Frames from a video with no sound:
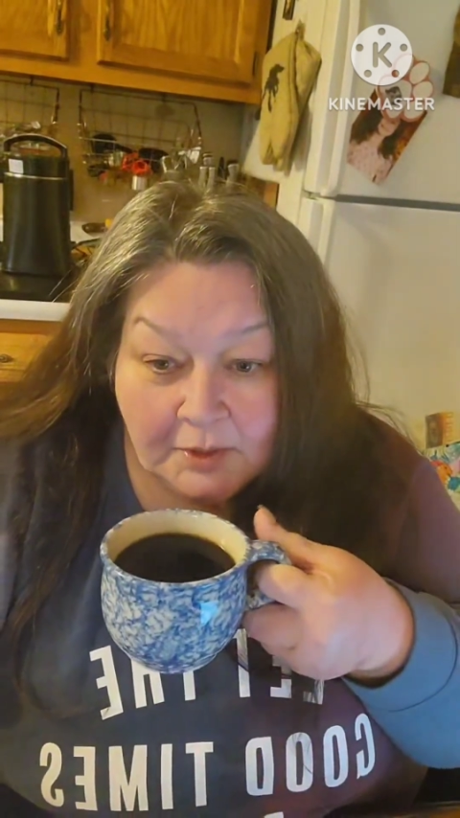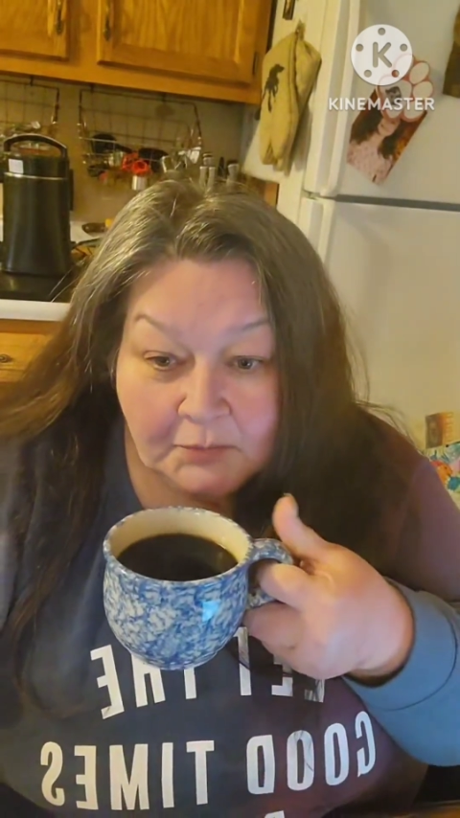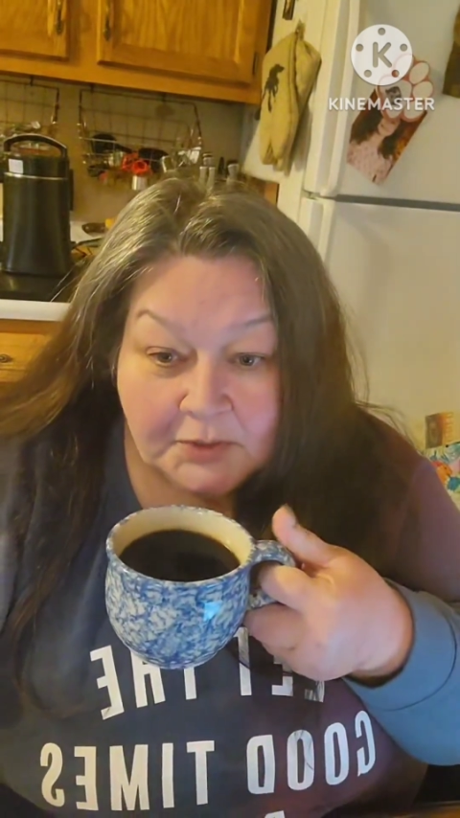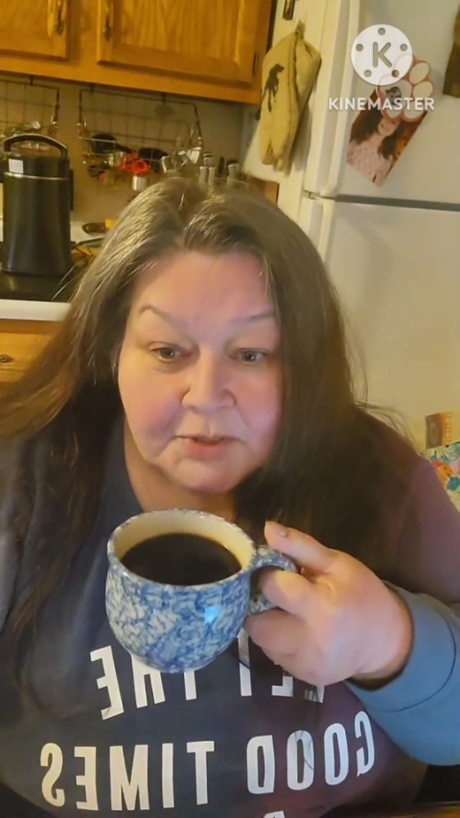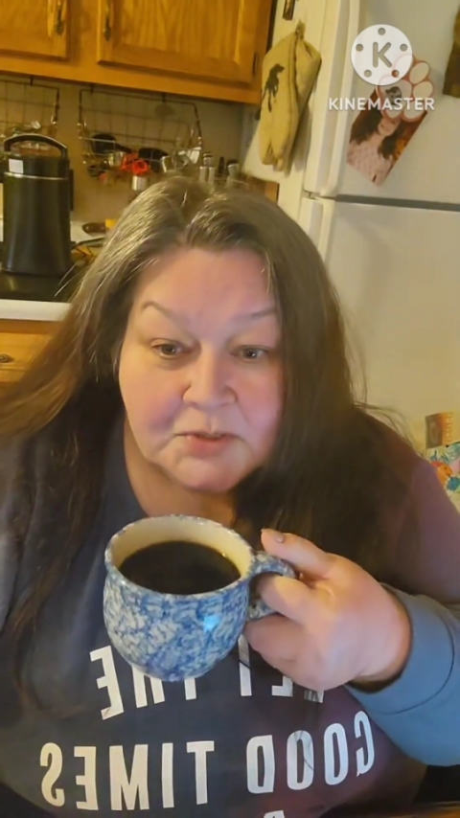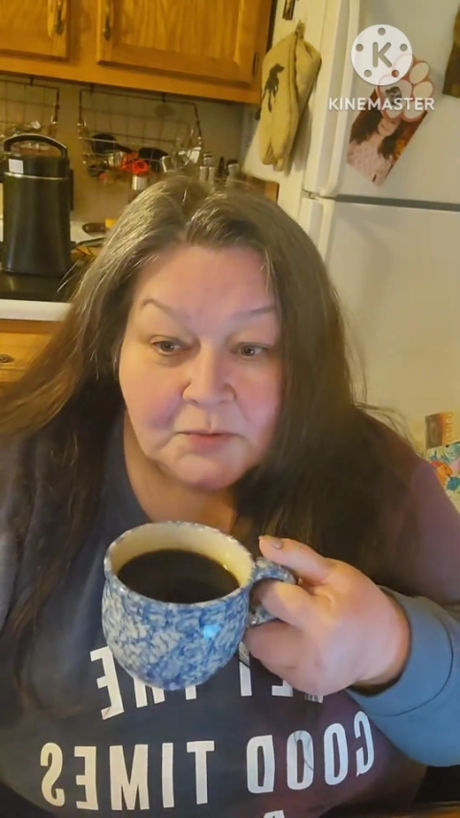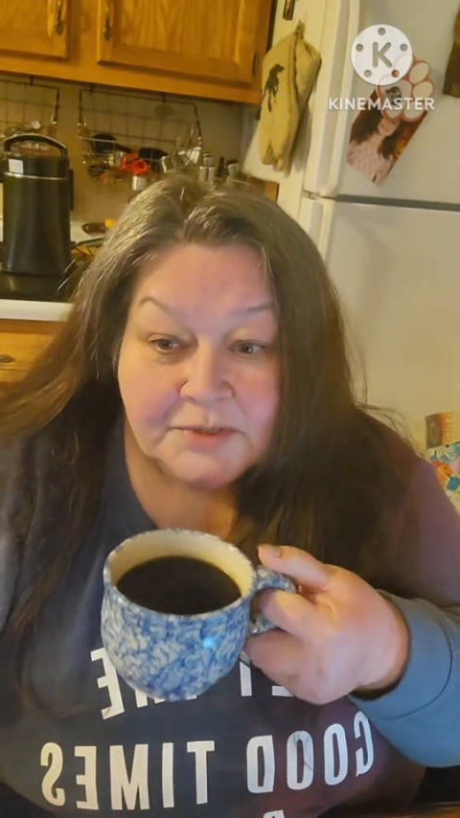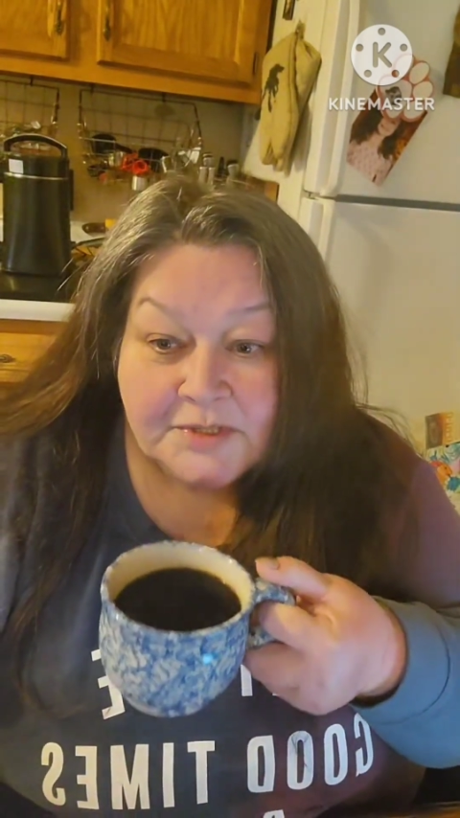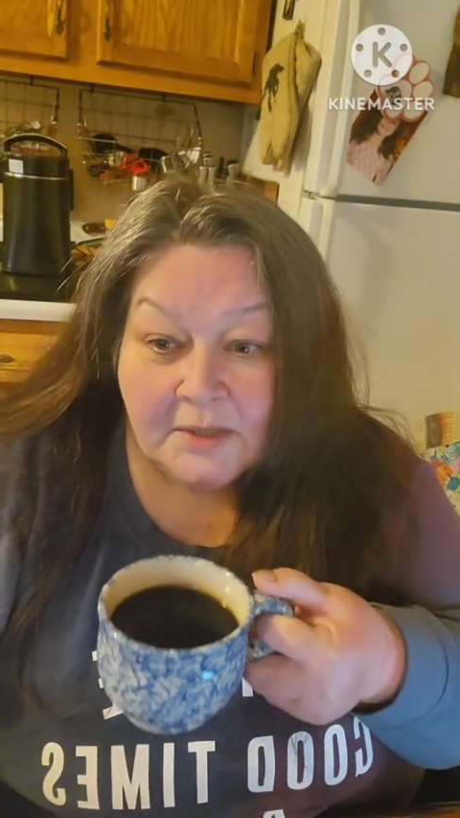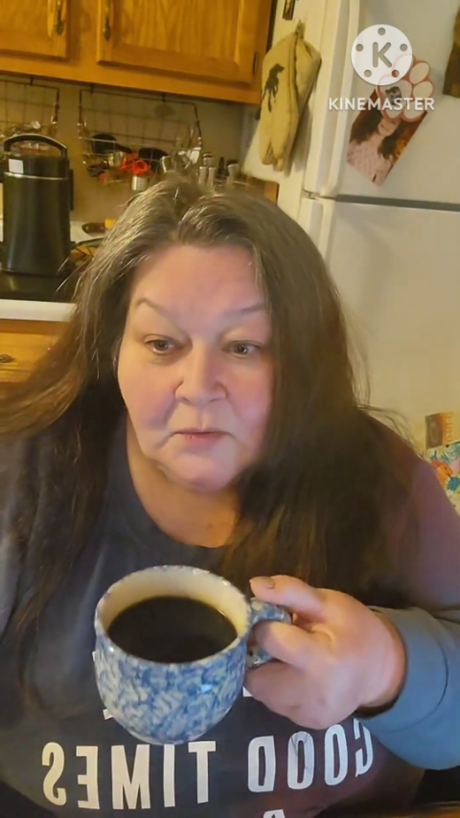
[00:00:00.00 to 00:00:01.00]
Because
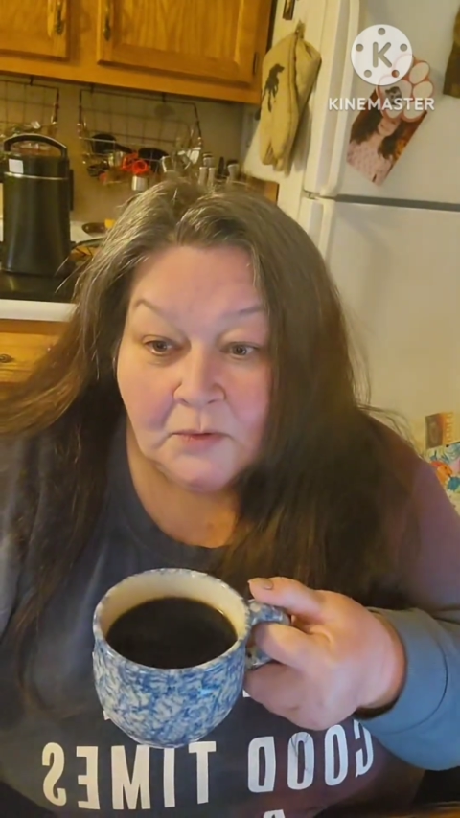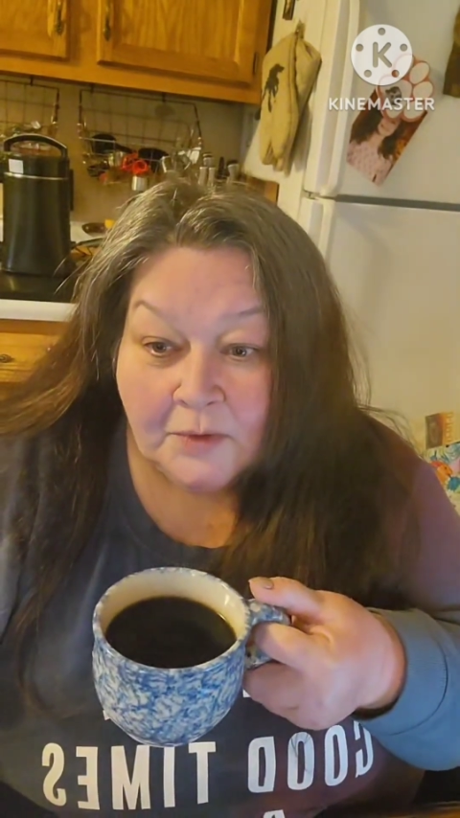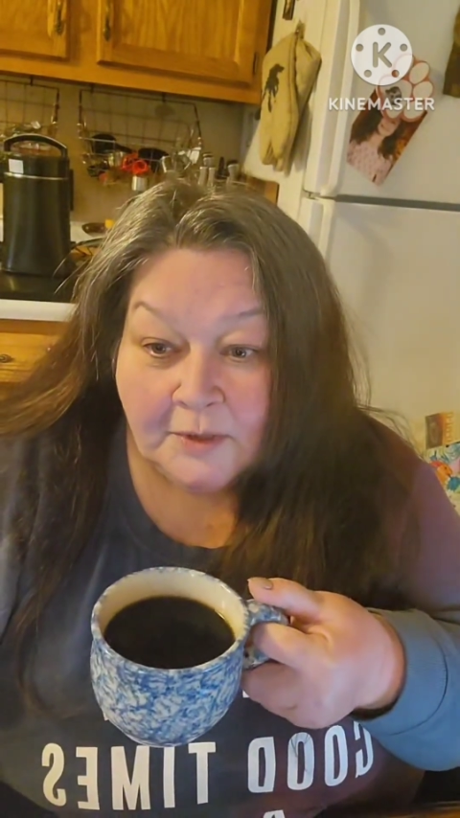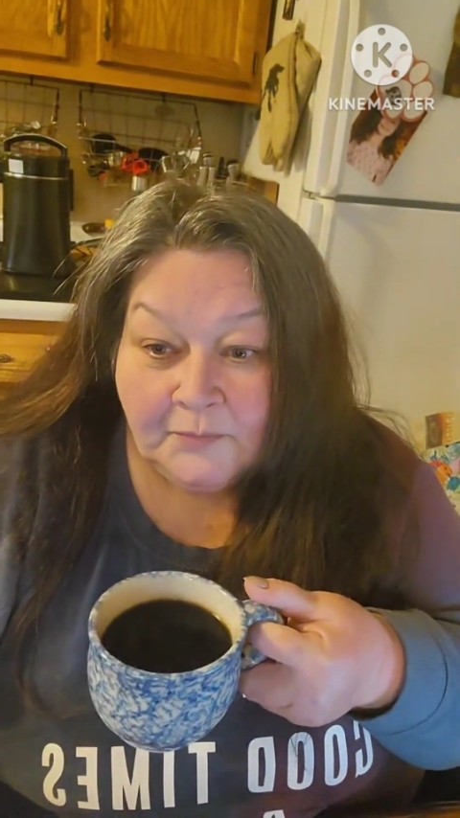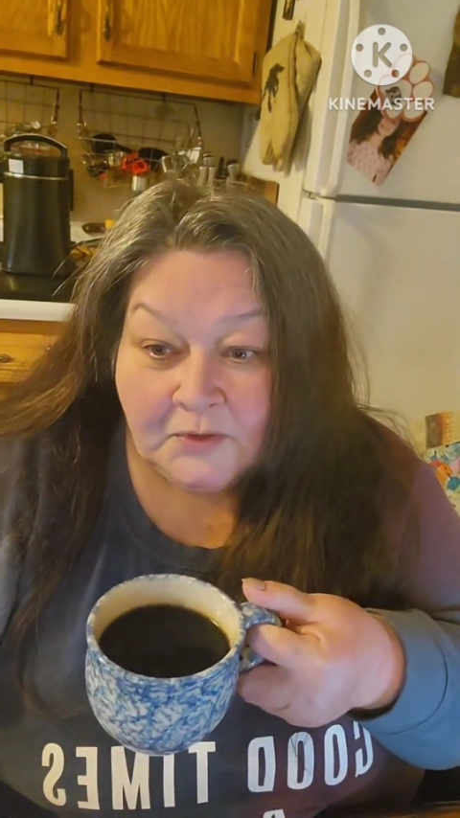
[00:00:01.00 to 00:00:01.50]
once I woke up,